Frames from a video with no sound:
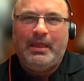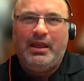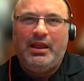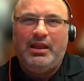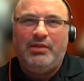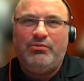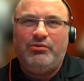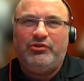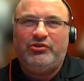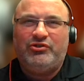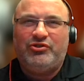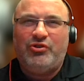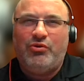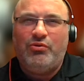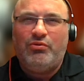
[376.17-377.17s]
And it was
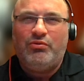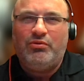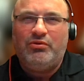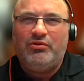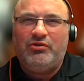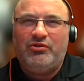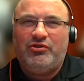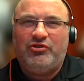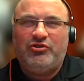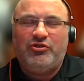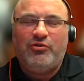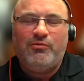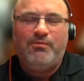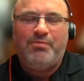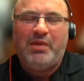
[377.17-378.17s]
so,
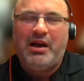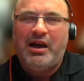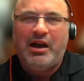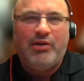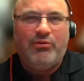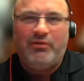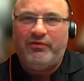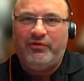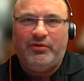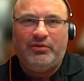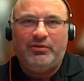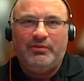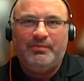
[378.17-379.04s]
so powerful.